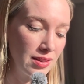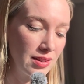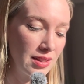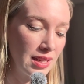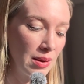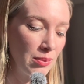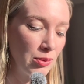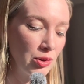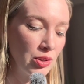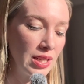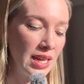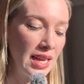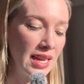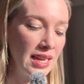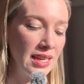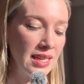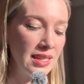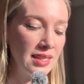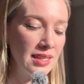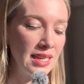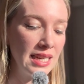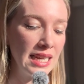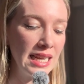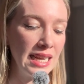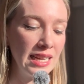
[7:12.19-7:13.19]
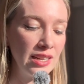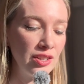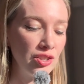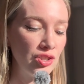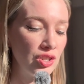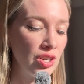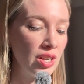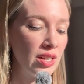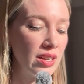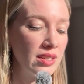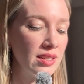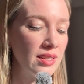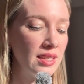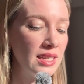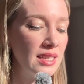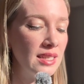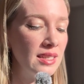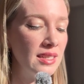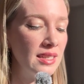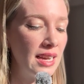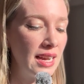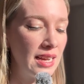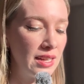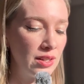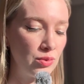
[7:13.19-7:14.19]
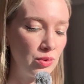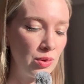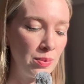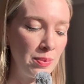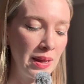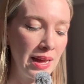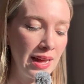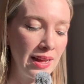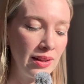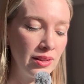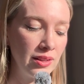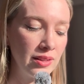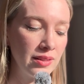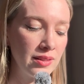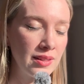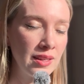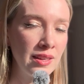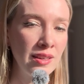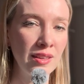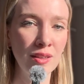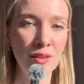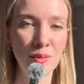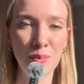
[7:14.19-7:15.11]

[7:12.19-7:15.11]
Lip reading: simultaneously enchanted and repelled